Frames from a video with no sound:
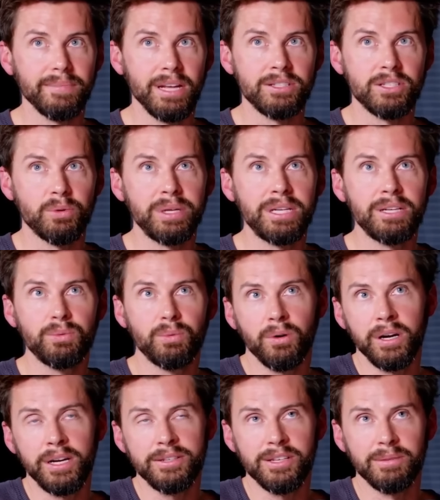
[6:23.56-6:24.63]
And so we didn't
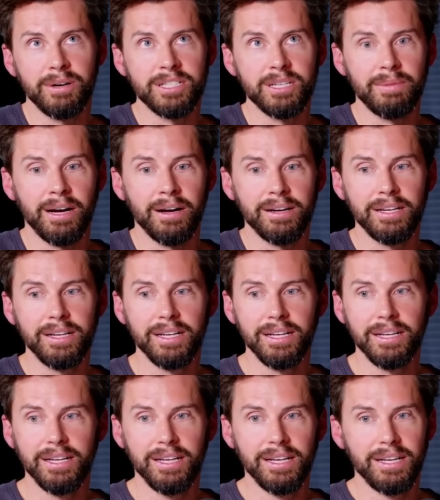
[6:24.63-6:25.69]
worry so much about
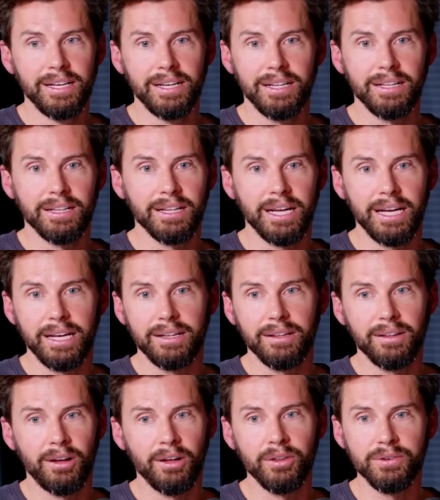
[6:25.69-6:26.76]
like
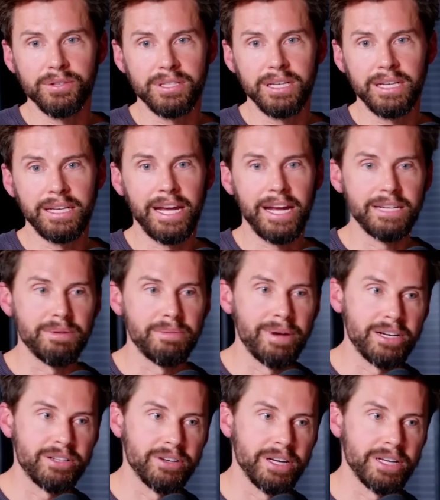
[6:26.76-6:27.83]
all those engagement
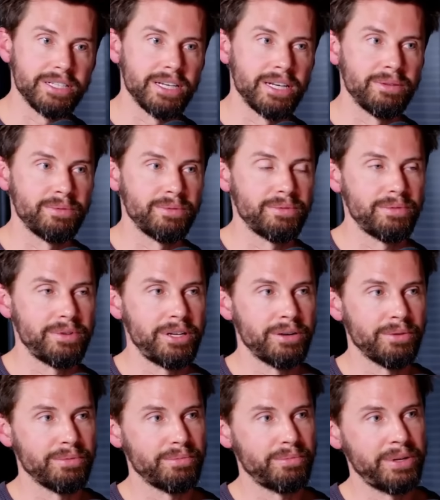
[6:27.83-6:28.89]
metrics, and, you
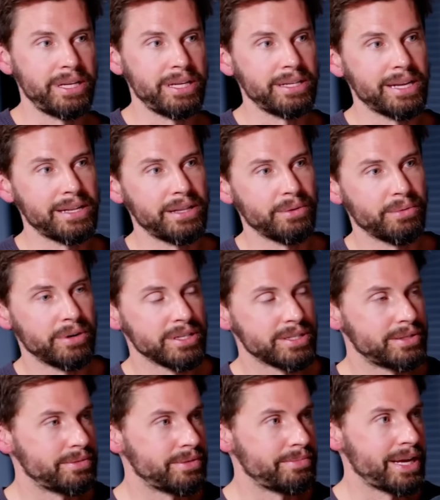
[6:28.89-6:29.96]
know, there weren't as
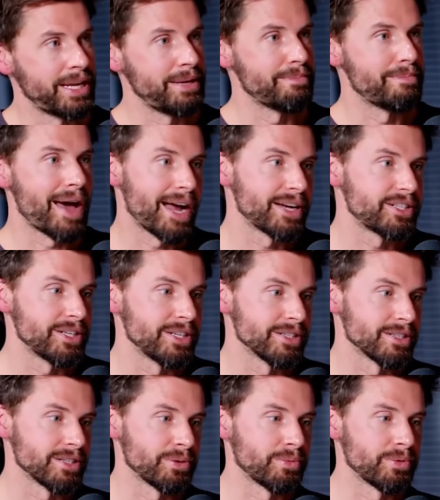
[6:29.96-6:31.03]
many
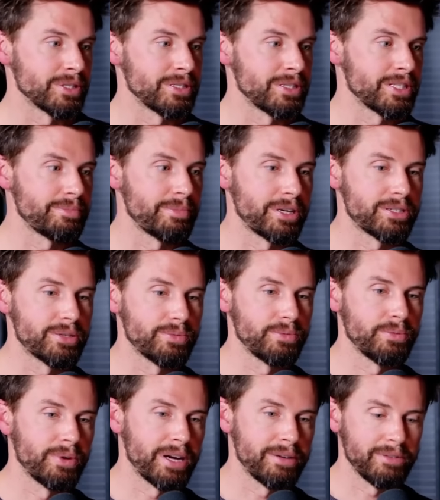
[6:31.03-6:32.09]
matches and there wasn't as much
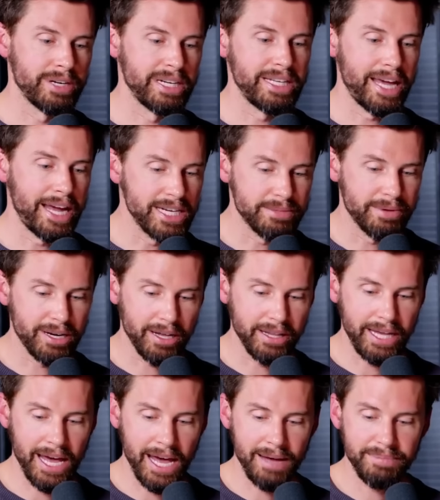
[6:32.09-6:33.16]
whatever engagement on
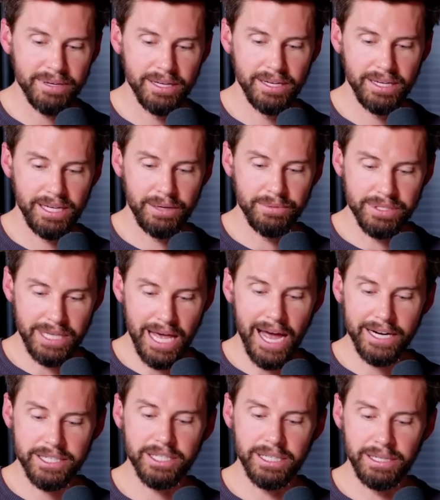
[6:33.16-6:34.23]
the app. It was
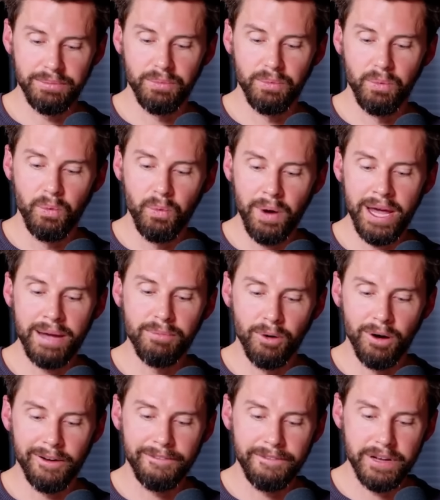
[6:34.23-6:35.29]
actually way
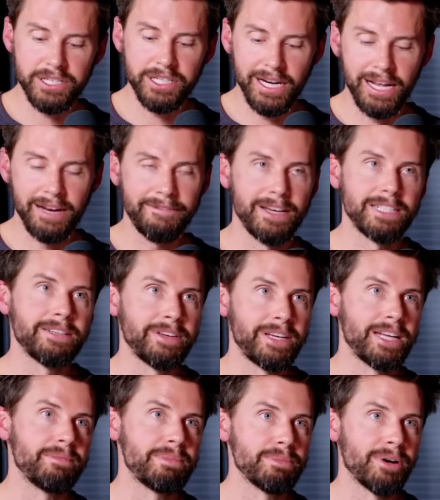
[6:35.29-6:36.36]
more efficient and effective at
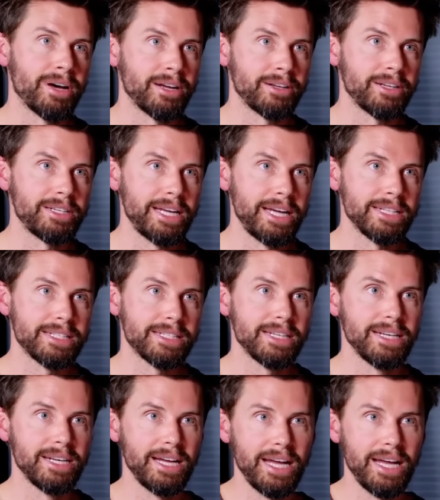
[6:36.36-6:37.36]
getting people out on good dates.